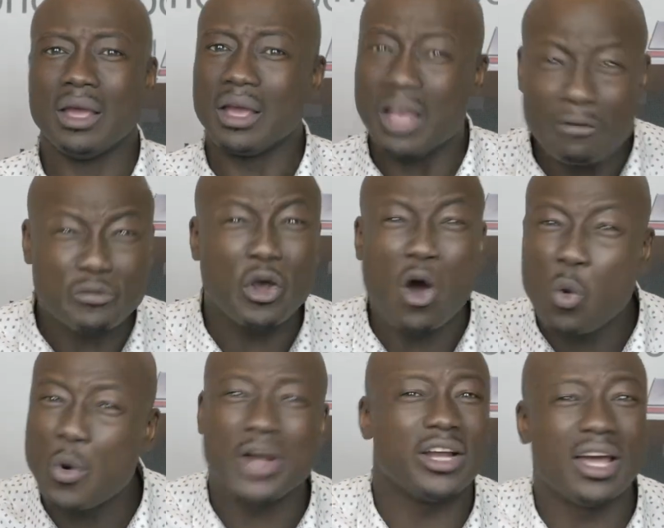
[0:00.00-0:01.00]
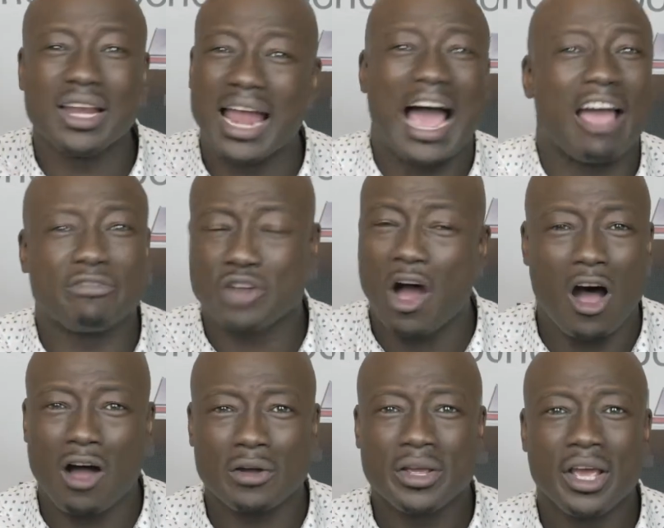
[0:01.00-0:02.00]
If you're a winner in life,
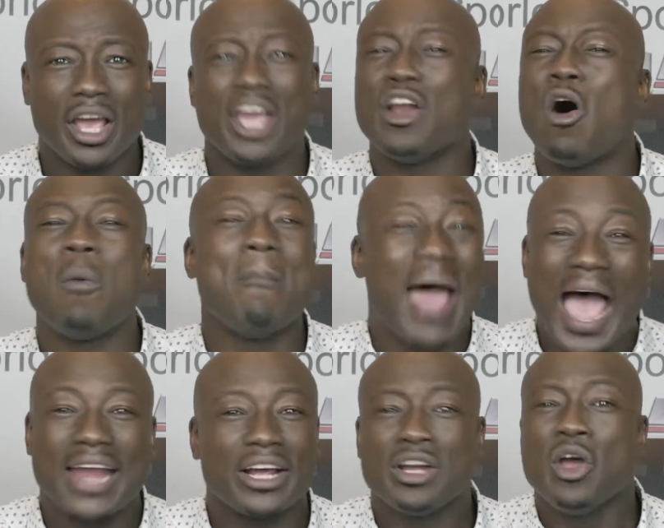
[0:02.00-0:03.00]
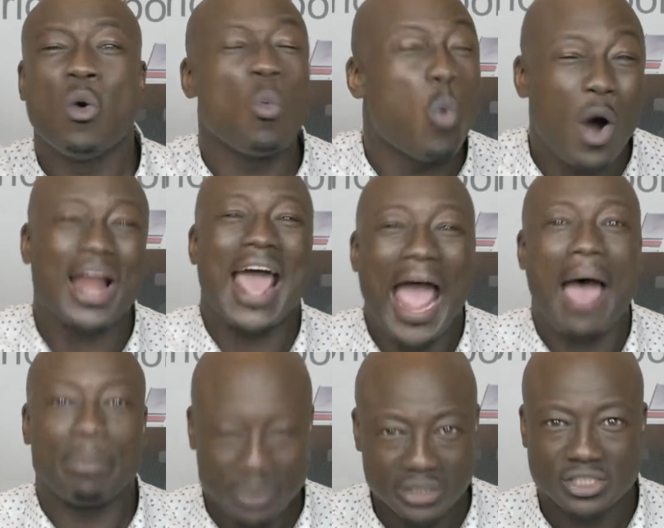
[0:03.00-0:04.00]
dog, it don't matter what
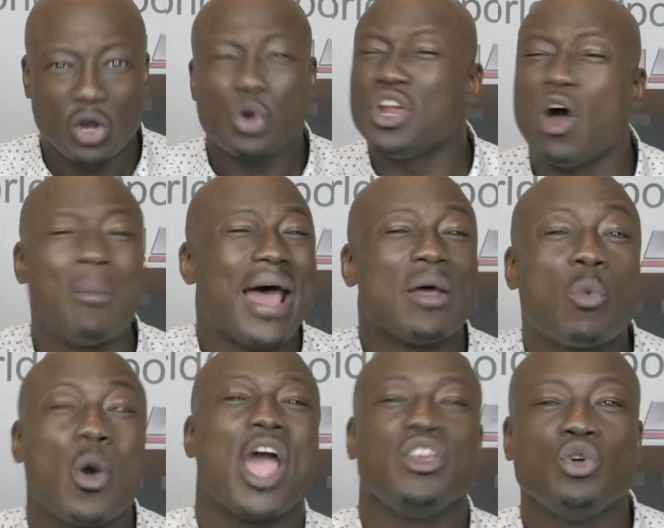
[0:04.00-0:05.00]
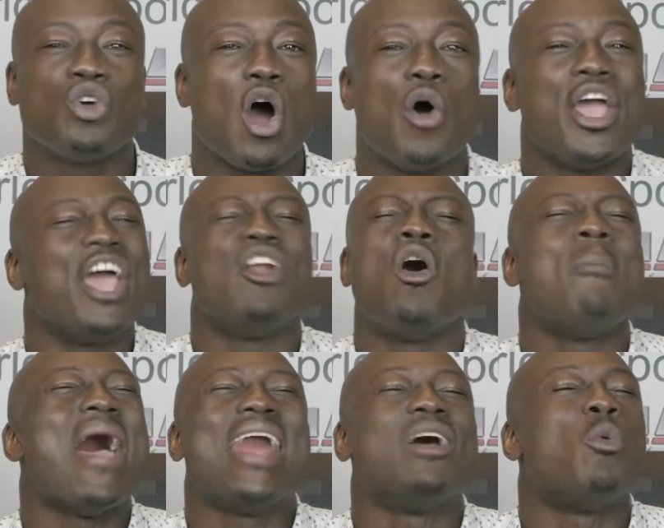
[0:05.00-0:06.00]
happens. It don't matter where you go. It don't
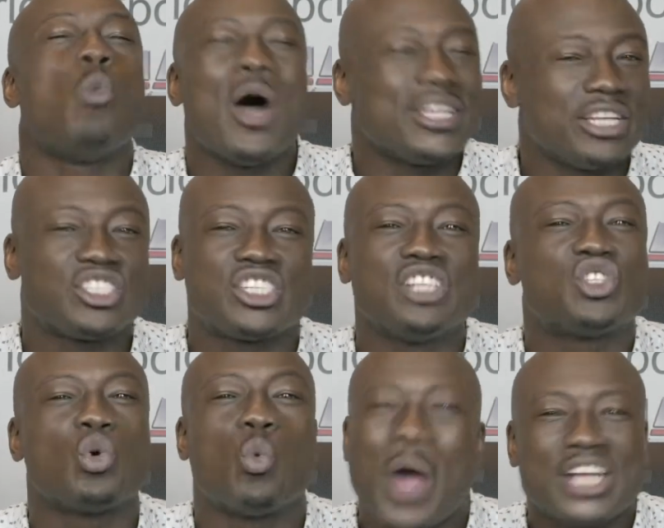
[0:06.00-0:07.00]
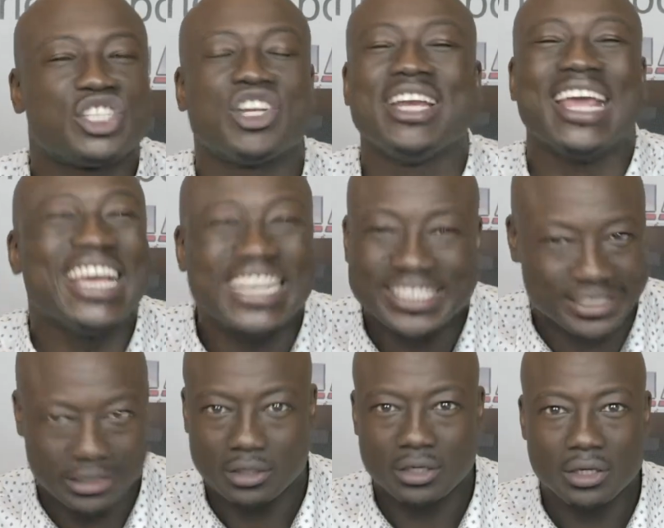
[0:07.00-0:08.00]
matter what the situation
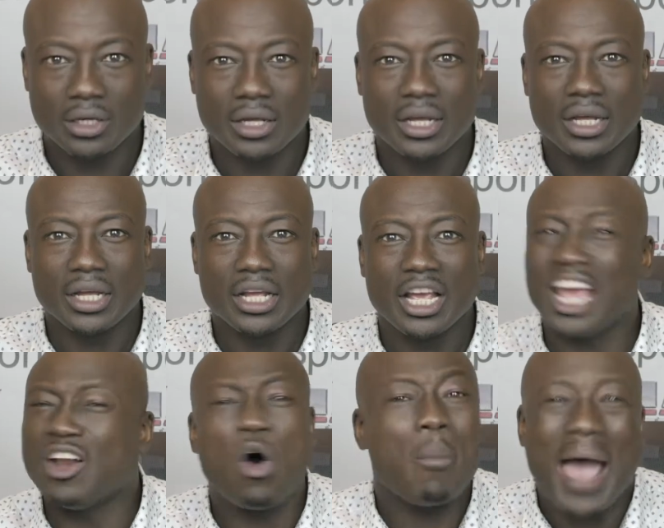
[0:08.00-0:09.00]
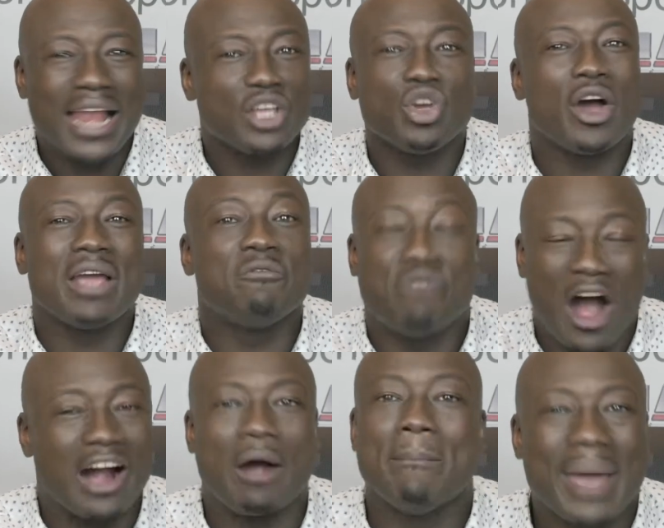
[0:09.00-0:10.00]
is. It don't matter your
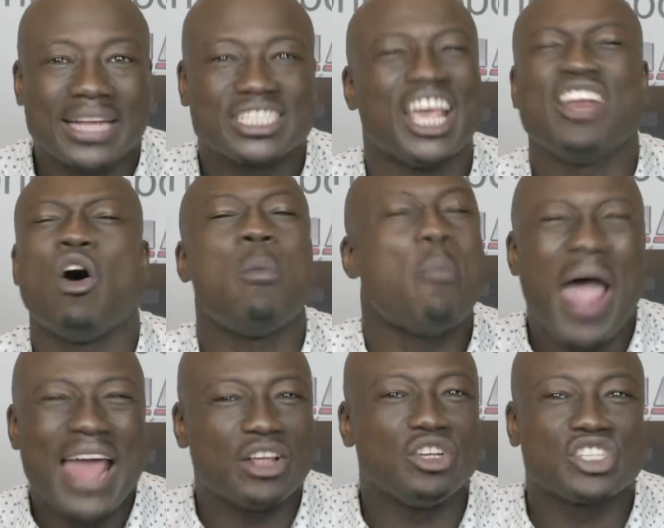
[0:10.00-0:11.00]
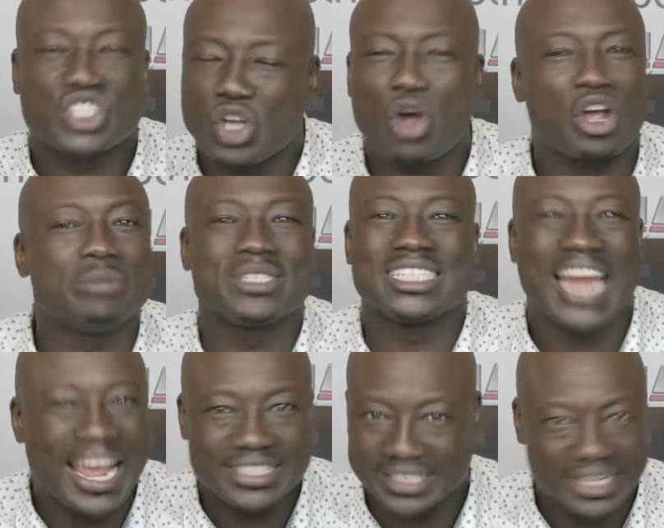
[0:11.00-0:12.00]
environment. It don't matter your
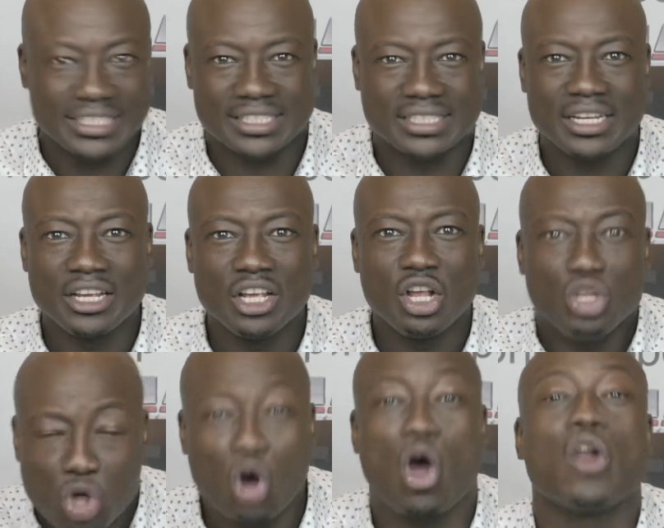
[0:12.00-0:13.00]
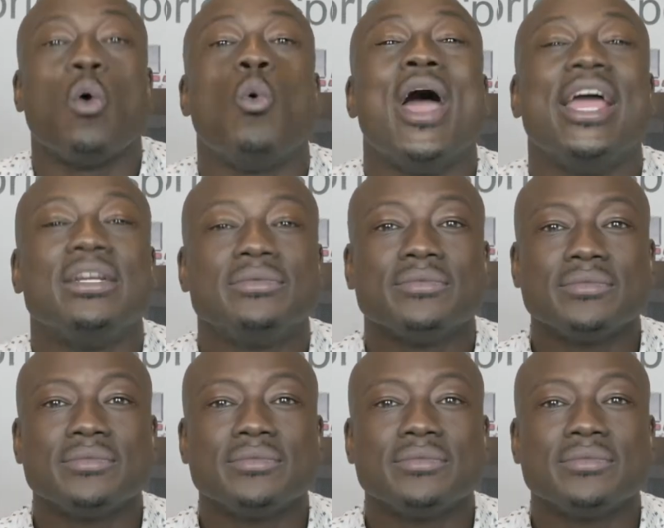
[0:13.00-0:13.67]
circumstances. You're going to win.